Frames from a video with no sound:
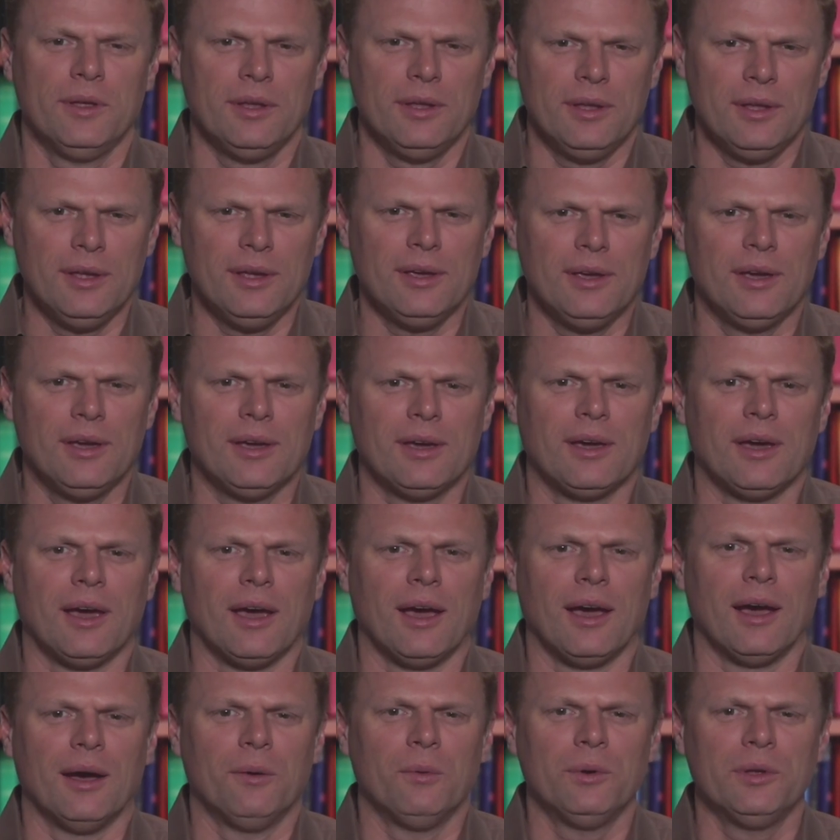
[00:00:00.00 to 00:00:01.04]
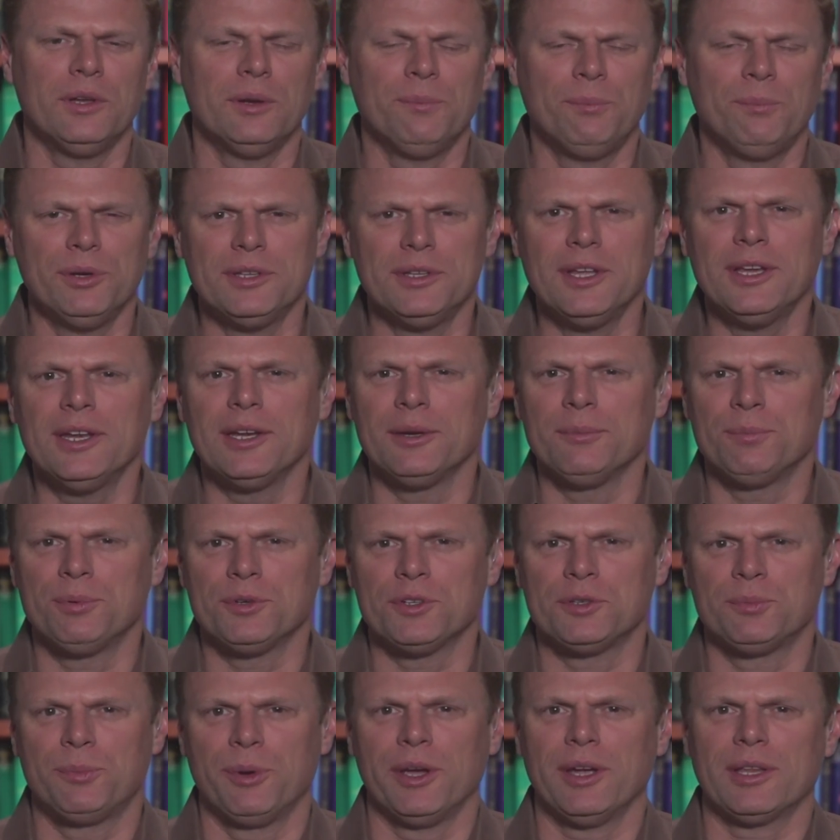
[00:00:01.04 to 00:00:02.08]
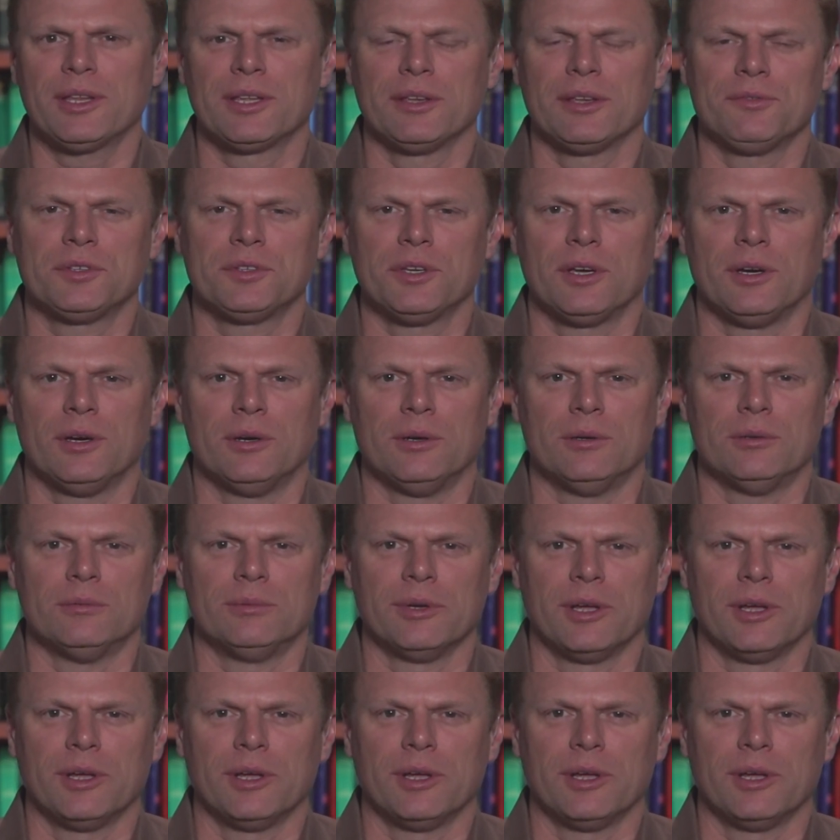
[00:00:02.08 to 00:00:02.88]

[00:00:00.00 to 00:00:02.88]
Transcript: yeah, well, to put that in perspective, so,